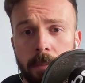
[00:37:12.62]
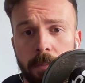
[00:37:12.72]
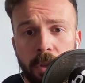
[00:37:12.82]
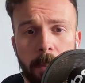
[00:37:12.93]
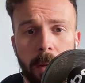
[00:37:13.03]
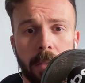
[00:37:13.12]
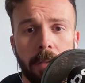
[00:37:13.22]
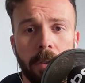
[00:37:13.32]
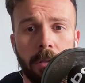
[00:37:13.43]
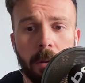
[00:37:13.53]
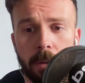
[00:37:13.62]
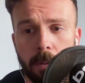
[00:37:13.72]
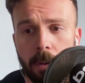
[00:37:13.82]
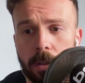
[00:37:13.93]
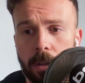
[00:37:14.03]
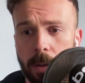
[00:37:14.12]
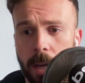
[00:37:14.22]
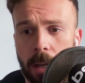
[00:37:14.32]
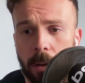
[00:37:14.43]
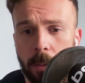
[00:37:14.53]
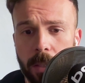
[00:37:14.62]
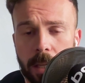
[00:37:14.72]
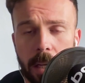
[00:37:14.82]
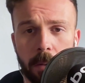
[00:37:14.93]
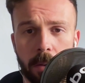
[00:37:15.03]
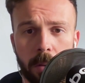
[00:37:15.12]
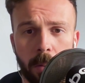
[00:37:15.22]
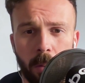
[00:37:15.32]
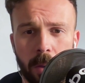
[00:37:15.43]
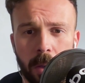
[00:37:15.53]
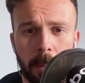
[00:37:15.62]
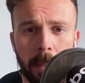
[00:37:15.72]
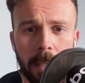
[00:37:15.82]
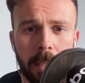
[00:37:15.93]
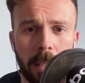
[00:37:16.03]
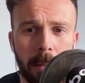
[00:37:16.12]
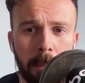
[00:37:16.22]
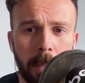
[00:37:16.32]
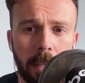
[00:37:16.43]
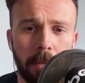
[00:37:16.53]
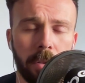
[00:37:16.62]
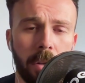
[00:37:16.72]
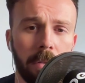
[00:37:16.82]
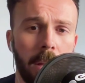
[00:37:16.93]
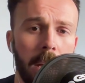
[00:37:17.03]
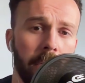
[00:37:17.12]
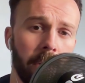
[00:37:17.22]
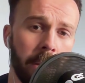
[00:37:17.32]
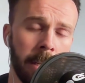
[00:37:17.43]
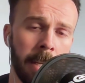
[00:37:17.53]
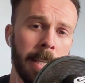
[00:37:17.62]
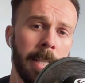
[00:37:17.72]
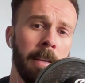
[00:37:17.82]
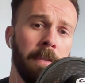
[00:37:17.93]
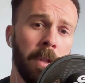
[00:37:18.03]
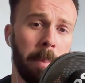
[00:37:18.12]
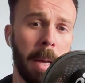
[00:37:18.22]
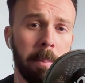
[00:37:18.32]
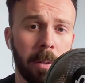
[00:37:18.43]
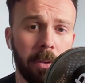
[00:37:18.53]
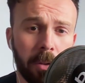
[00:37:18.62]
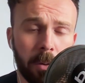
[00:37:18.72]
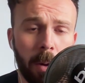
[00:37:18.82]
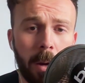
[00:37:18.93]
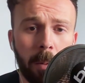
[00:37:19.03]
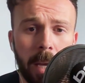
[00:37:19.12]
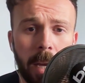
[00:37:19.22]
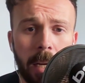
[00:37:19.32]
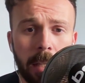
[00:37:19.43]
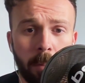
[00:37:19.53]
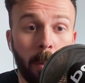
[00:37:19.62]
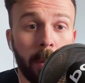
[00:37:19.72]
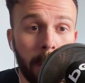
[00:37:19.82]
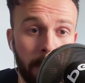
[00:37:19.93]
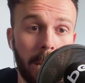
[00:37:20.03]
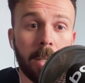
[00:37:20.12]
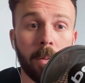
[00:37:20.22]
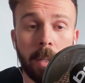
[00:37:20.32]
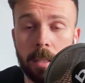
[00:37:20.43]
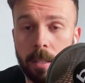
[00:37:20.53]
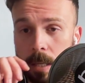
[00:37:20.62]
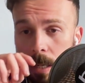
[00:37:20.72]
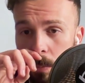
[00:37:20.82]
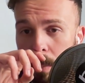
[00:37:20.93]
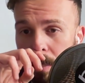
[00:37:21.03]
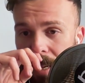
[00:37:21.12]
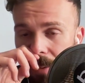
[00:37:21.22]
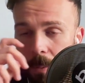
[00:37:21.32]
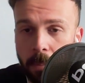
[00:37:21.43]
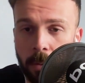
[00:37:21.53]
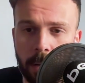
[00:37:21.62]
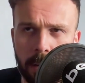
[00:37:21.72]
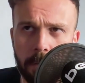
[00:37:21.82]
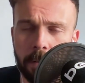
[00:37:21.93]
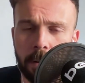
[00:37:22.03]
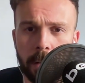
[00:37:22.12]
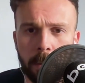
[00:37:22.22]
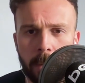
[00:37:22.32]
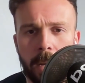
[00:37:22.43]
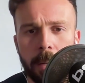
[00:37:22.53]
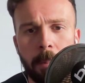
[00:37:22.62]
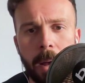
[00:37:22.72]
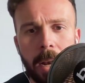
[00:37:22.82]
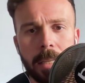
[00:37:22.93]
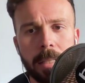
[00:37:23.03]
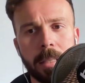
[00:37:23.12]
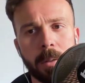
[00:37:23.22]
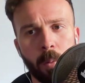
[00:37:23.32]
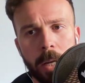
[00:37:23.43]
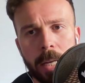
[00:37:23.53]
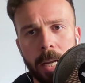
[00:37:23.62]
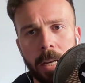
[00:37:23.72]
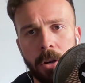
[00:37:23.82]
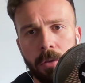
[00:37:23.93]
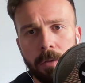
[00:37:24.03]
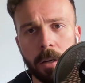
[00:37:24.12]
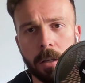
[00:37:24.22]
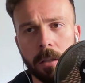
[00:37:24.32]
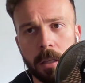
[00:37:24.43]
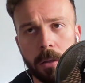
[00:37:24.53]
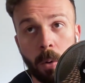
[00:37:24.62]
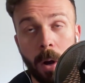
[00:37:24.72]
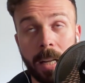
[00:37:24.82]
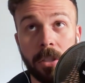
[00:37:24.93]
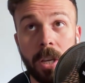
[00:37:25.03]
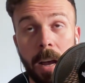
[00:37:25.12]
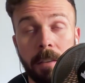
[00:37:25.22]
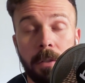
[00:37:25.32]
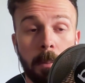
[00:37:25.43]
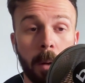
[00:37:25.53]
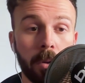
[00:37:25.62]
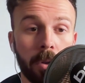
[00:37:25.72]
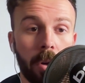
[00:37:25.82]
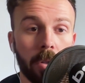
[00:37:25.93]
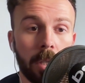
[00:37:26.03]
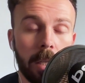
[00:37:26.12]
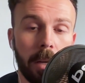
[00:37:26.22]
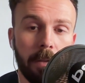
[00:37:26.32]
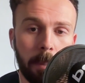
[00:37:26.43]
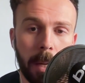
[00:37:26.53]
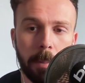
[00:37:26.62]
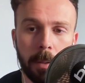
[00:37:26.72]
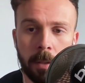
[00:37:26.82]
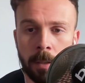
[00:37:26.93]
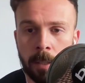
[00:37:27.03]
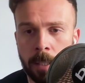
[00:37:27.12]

respective Euro squad. So yeah, like we said, it was always going to be a bit different over there. And for the bet builder as well, we had Palace win in one bet at 1.83, and we had Palace win and over, or and to have the most shots in the other bet builder